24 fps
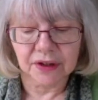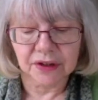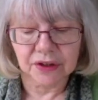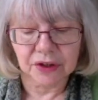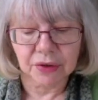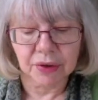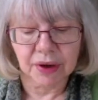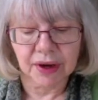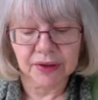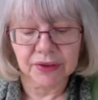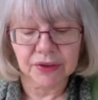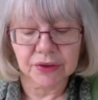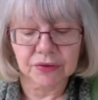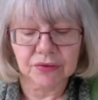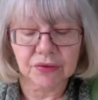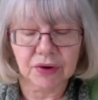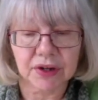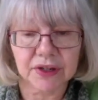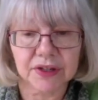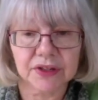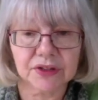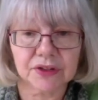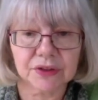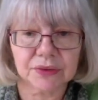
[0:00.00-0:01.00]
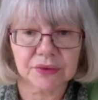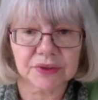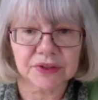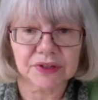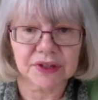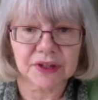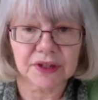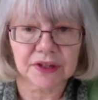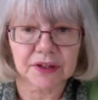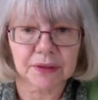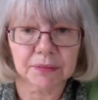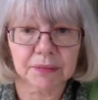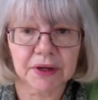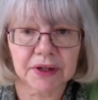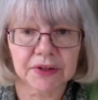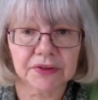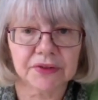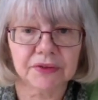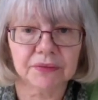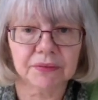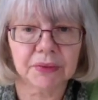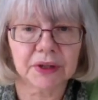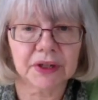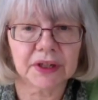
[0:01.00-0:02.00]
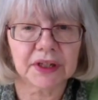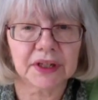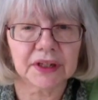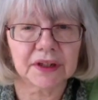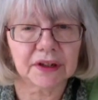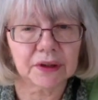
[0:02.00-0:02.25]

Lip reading: you had the right to a certain amount of money,